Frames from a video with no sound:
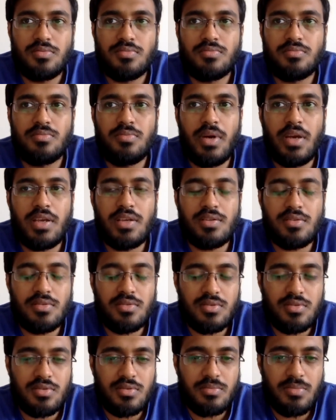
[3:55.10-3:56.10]
my
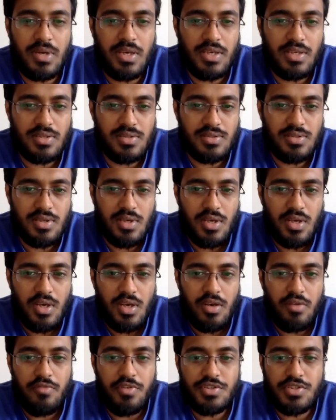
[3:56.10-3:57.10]

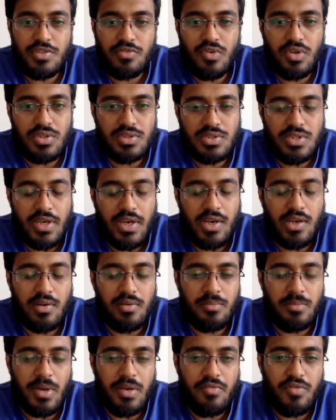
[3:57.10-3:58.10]
vision was
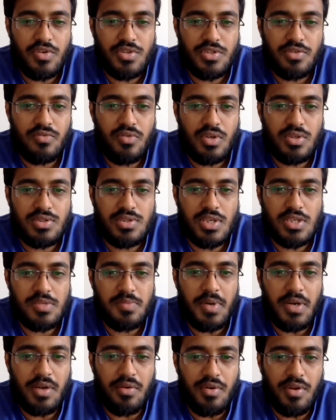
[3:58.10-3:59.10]
checked. My vision was
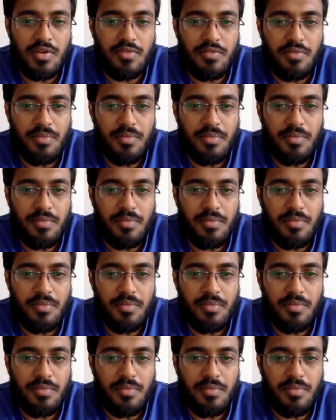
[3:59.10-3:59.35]
6/12,